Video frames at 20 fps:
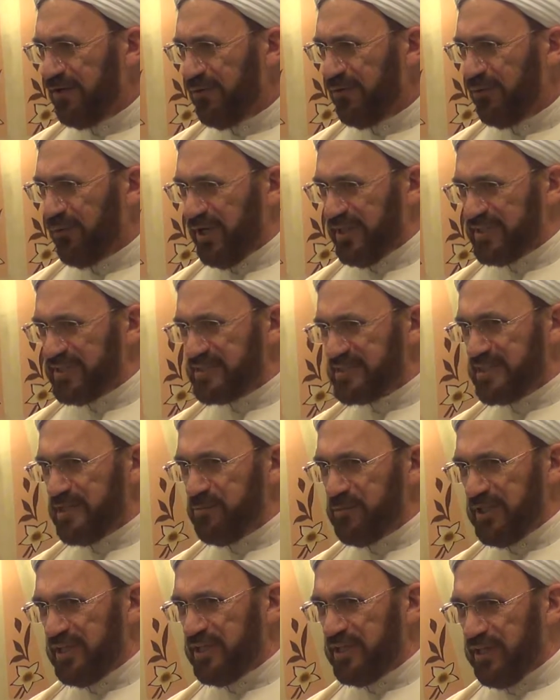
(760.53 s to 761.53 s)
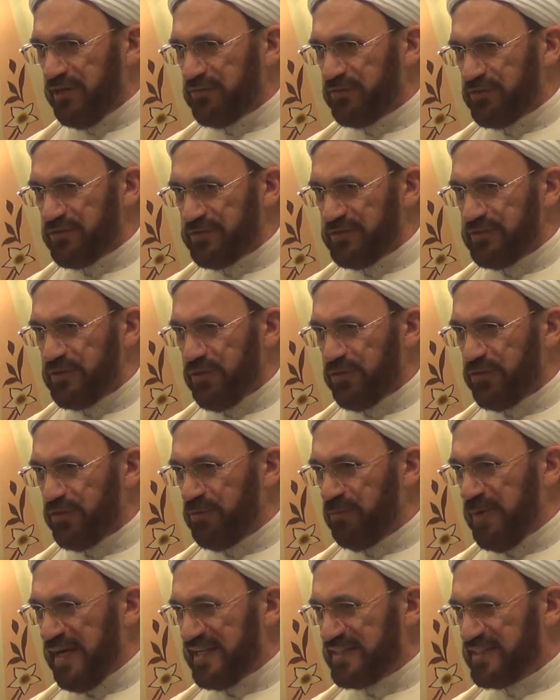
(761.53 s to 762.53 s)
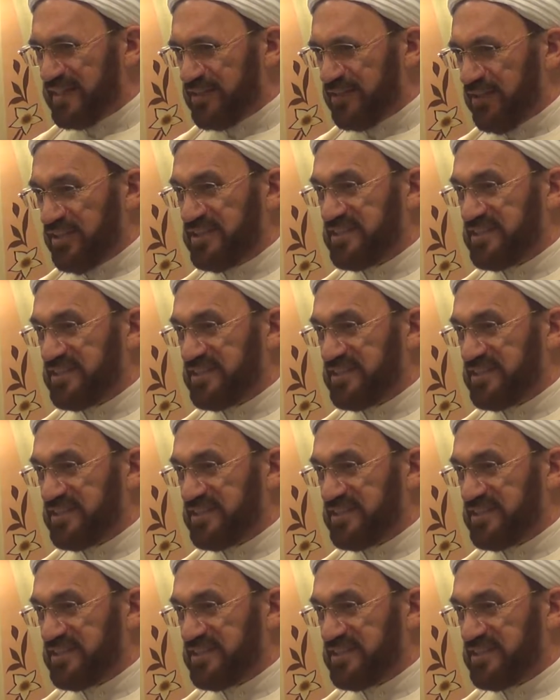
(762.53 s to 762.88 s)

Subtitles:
what is the meaning of thumma ihtada?